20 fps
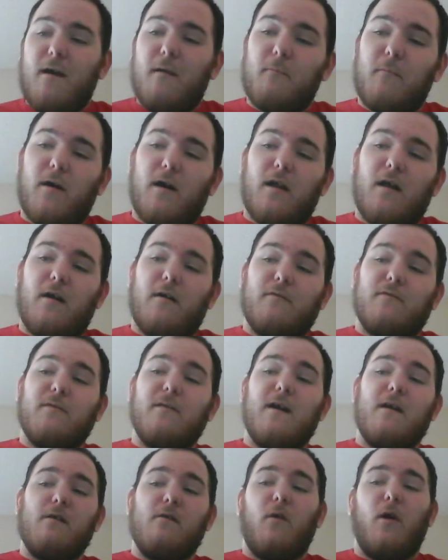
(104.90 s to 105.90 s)
But, to
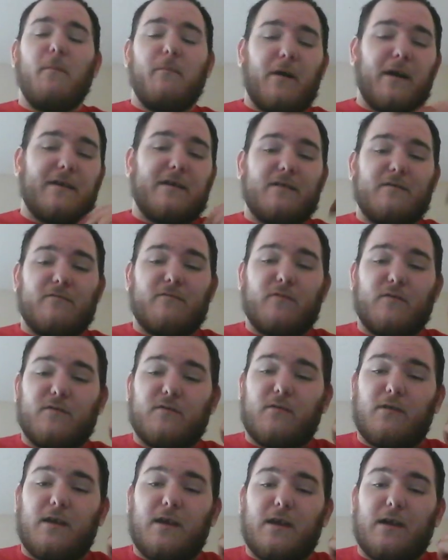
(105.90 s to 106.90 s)
be honest, I planned it for
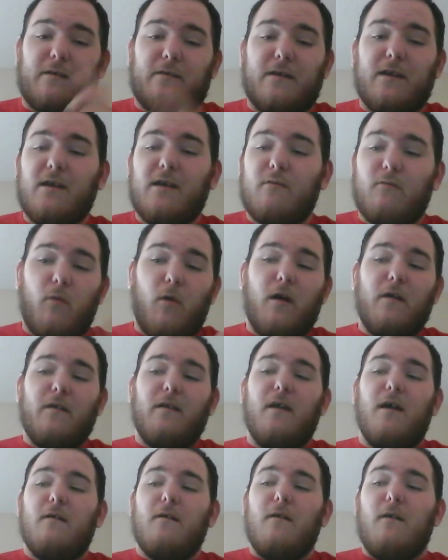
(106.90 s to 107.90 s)
2 games. Game
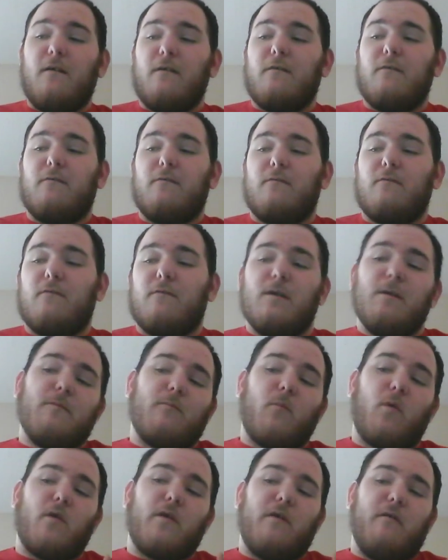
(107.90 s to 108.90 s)
1 seems
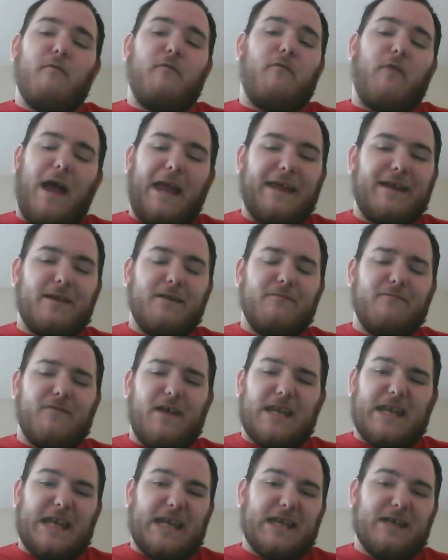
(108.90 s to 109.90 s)
more than Viking
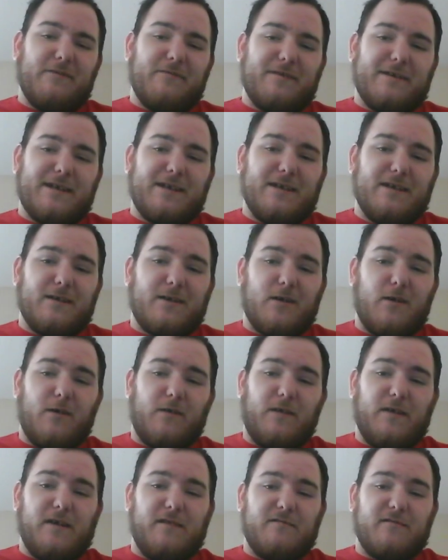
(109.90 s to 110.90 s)
than anything.
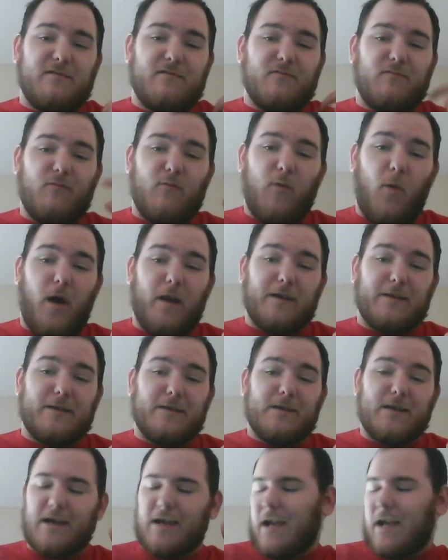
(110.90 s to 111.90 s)
Go Link into 1
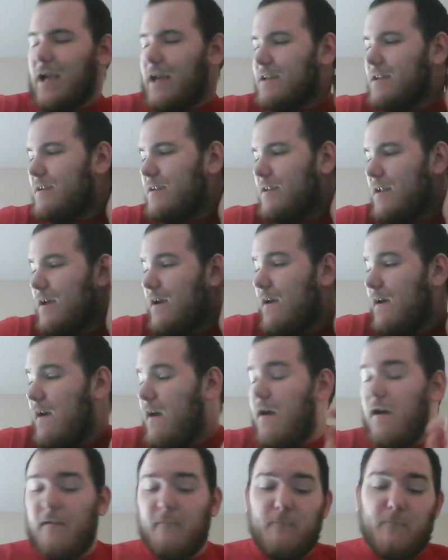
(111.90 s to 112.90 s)
again.
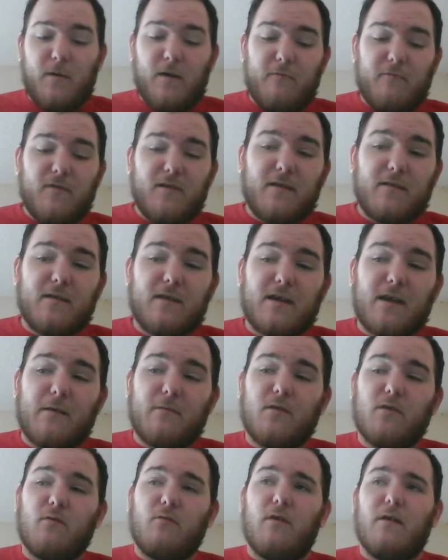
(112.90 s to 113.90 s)
But this thing I
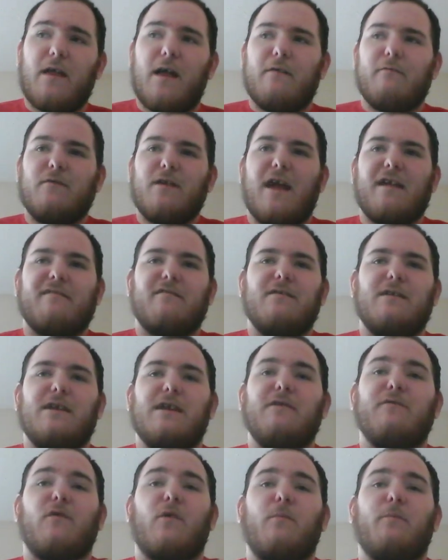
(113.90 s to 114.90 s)
could want that reaction
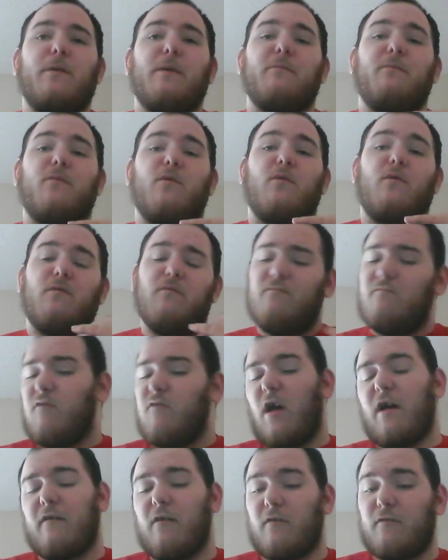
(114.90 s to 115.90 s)
either people
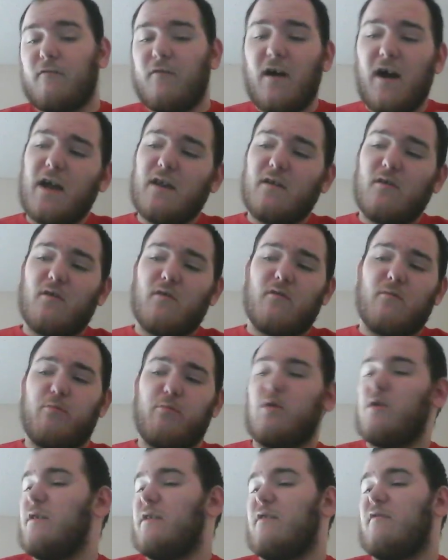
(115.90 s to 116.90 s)
like on fine or
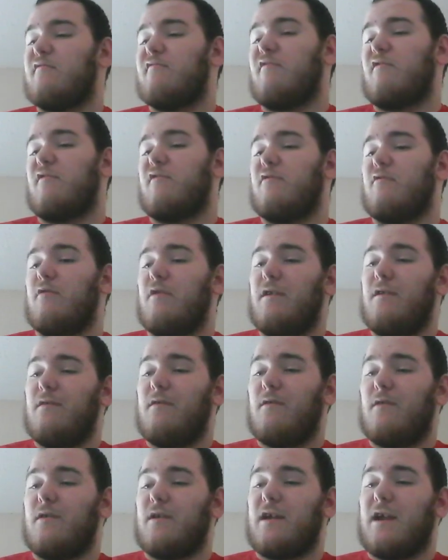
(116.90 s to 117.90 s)
pretty neutral to it
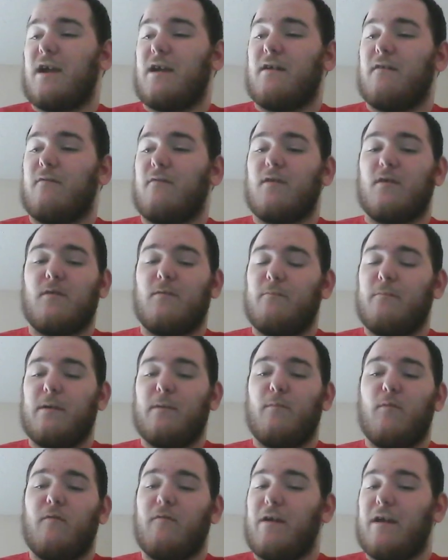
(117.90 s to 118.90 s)
on a cake of current
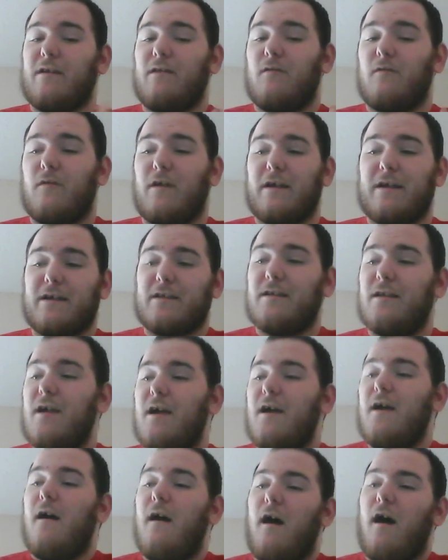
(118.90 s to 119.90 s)
people may don't like it.
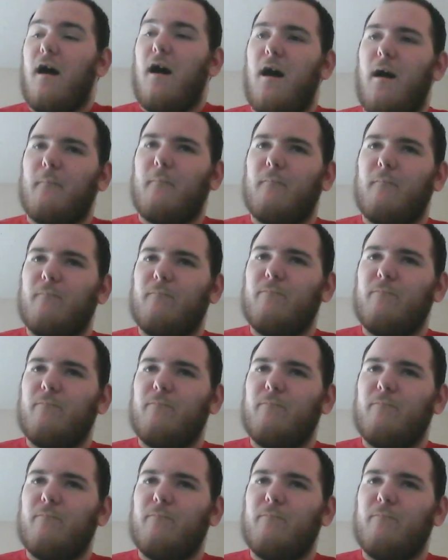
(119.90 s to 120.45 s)
For